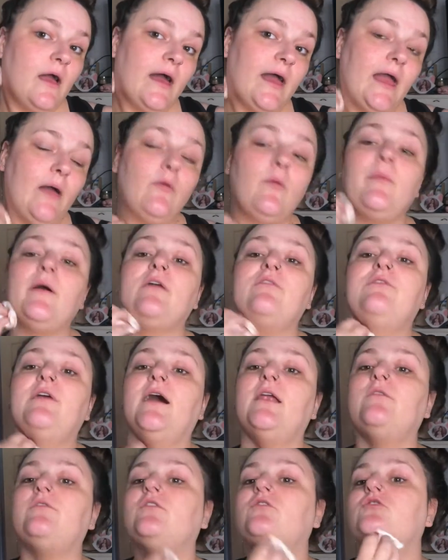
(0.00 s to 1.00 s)
I am a big
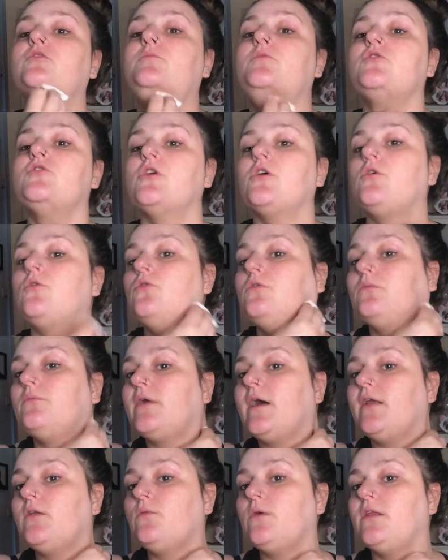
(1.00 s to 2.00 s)
fan of the Superdrug own
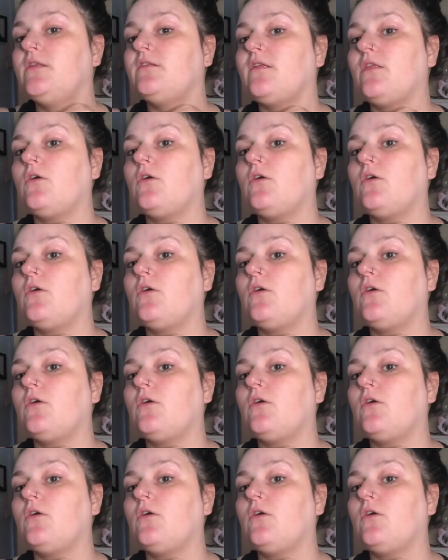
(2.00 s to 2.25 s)
brand ones,